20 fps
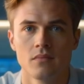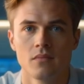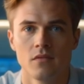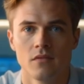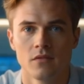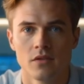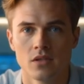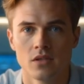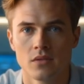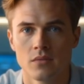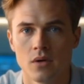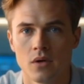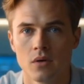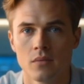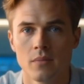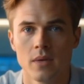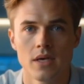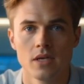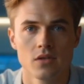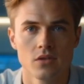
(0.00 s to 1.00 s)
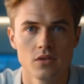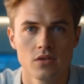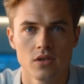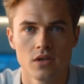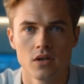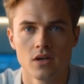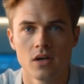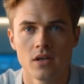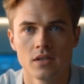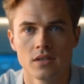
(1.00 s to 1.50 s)
First of all, make sure your
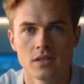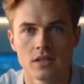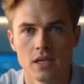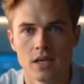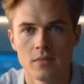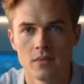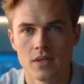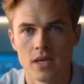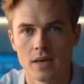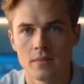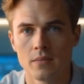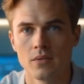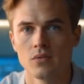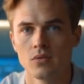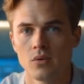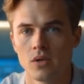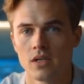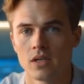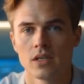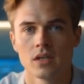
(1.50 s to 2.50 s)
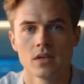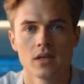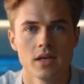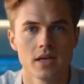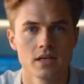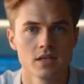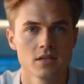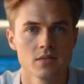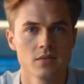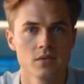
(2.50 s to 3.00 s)
Gardenscapes app is running the
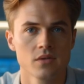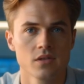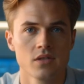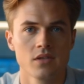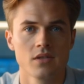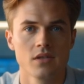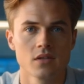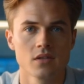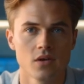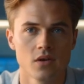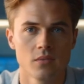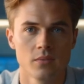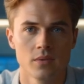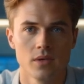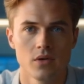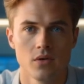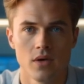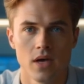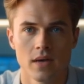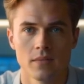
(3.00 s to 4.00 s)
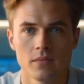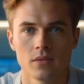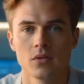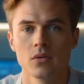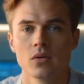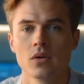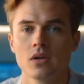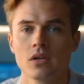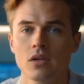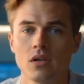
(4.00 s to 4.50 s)
latest version. Open your app
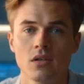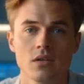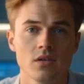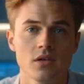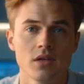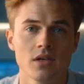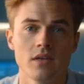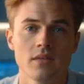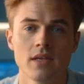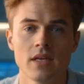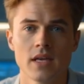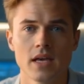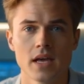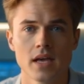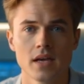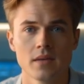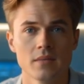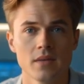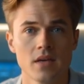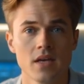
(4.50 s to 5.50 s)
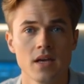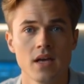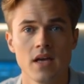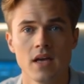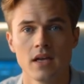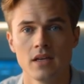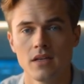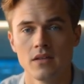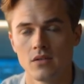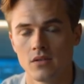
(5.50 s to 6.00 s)
store, look up the game,
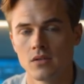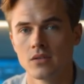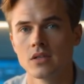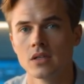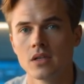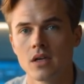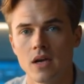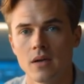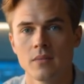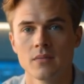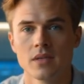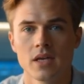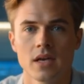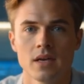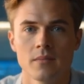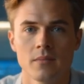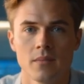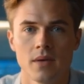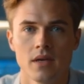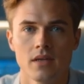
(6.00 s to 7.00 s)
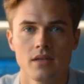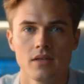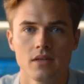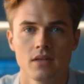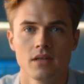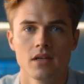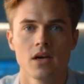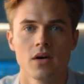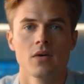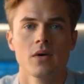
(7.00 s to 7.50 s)
and if there's an update button,
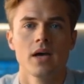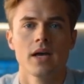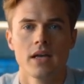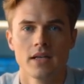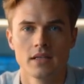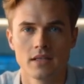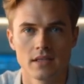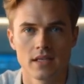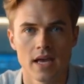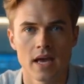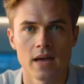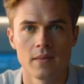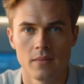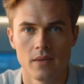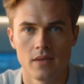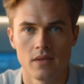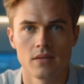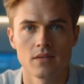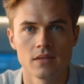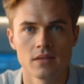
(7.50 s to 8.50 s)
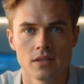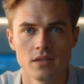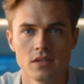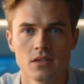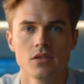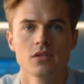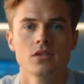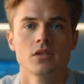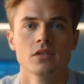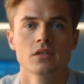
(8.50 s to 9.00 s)
go ahead and tap it. This
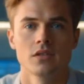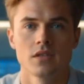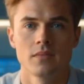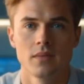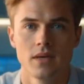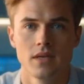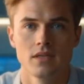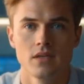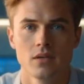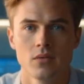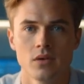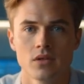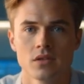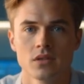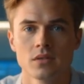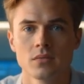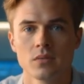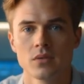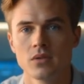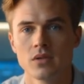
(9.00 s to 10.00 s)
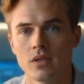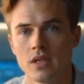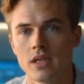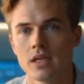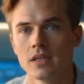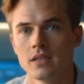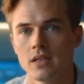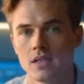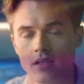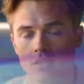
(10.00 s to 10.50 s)
ensures the method works smoothly
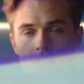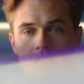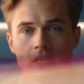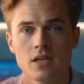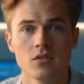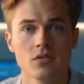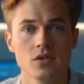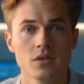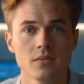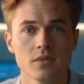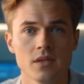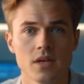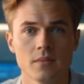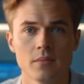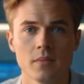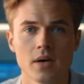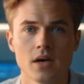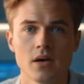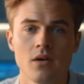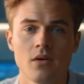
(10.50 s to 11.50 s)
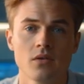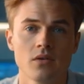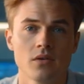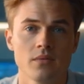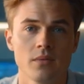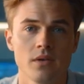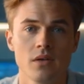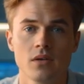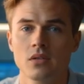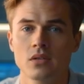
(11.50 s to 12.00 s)
and doesn't get tripped up by older
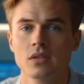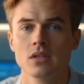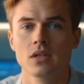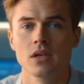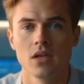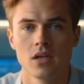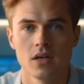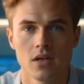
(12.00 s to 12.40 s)
builds.